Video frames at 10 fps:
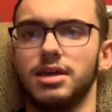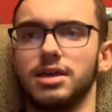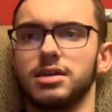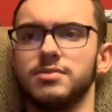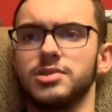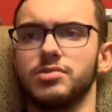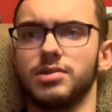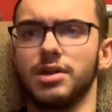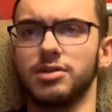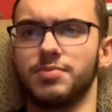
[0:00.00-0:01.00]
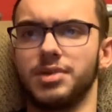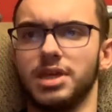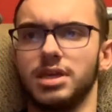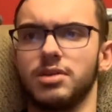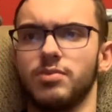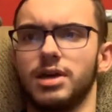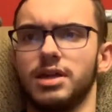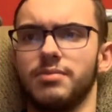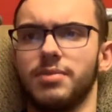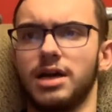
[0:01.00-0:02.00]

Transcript: It comes to another peak when